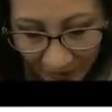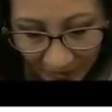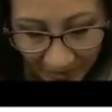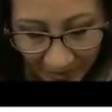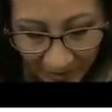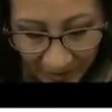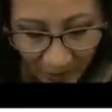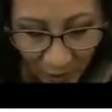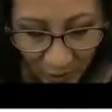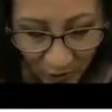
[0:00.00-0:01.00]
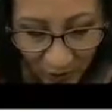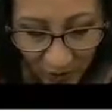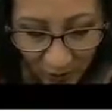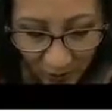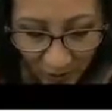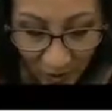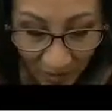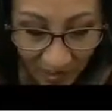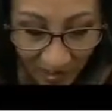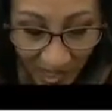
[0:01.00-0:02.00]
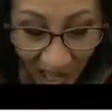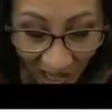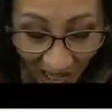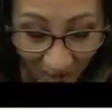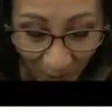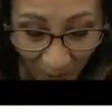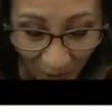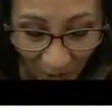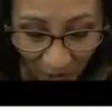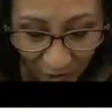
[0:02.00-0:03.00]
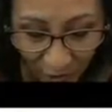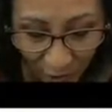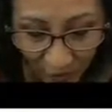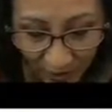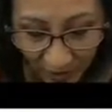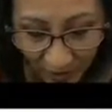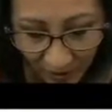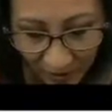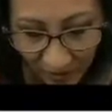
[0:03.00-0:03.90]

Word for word: Andy says I'm starting to fade when I talk because I'm concentrating.